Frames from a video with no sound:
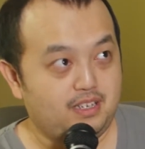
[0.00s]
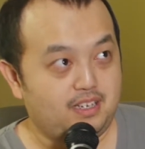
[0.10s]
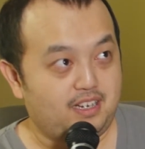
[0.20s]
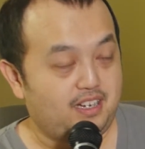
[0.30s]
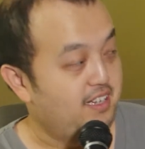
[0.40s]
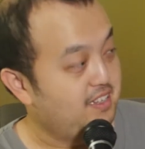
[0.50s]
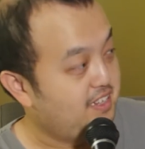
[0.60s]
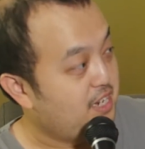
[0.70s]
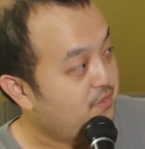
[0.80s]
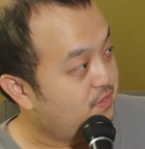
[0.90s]

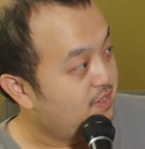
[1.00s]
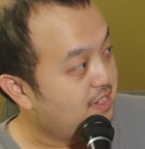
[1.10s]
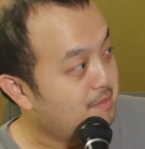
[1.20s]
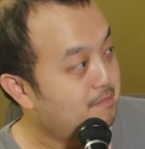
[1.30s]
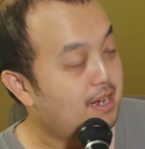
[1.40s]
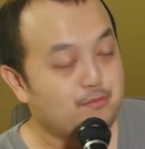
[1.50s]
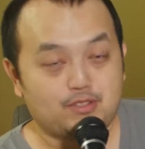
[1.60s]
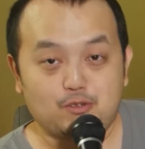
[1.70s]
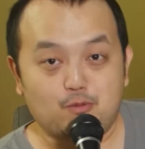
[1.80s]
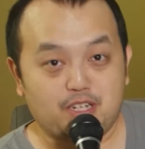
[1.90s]
kind of combined
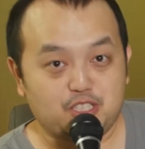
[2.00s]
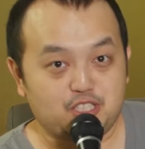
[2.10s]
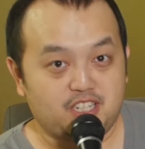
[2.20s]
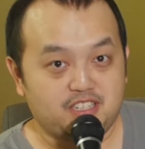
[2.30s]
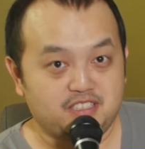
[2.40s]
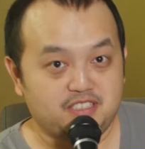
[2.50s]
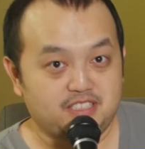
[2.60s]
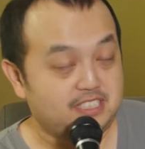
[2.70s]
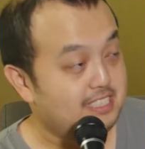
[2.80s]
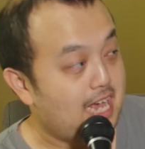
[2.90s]
with the wide shot is
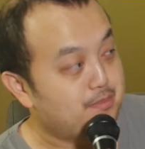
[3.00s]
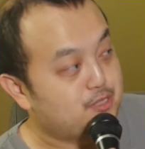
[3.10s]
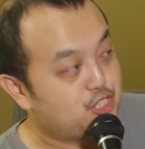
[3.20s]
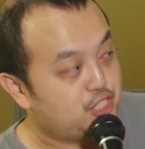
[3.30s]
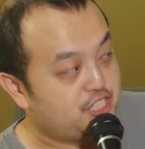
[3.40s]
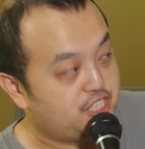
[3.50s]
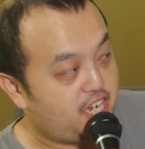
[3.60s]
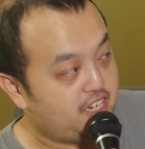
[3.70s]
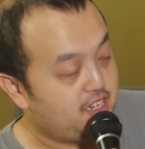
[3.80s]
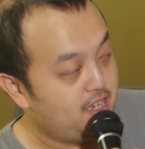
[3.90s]
the establishing shot.